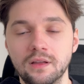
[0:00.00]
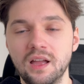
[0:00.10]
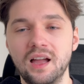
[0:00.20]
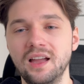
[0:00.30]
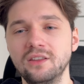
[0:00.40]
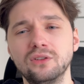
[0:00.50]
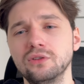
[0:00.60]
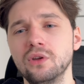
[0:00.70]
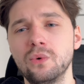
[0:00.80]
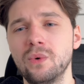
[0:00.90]
I
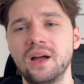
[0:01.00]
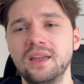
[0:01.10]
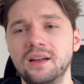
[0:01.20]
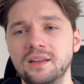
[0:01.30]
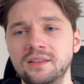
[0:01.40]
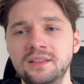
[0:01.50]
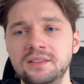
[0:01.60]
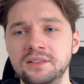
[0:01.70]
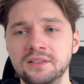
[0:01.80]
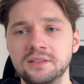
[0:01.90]
don't know why I
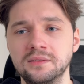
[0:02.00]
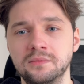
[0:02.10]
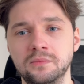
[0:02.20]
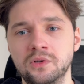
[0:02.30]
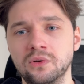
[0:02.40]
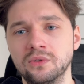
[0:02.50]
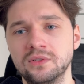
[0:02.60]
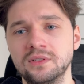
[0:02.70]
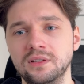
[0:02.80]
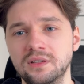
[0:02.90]
did this,
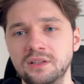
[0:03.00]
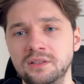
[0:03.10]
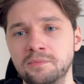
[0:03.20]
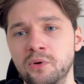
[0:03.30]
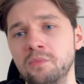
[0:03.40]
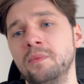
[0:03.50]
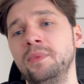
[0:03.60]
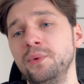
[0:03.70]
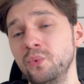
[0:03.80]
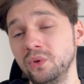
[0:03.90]
because it
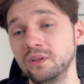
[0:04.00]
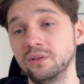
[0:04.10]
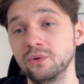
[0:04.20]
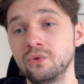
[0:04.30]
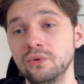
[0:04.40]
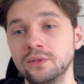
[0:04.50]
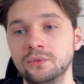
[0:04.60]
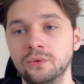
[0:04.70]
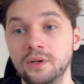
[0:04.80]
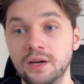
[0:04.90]
probably wouldn't occur
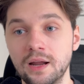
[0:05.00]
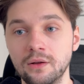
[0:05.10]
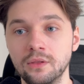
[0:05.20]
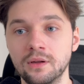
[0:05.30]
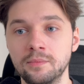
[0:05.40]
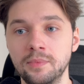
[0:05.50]
to a regular